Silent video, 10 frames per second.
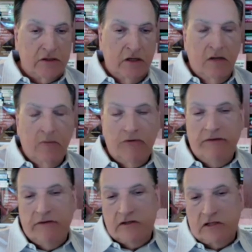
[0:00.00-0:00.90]

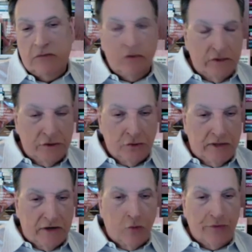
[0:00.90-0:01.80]
previously we only knew about
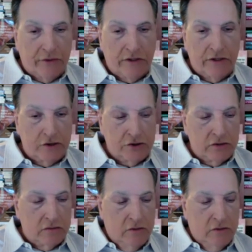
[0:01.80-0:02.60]
opioid addiction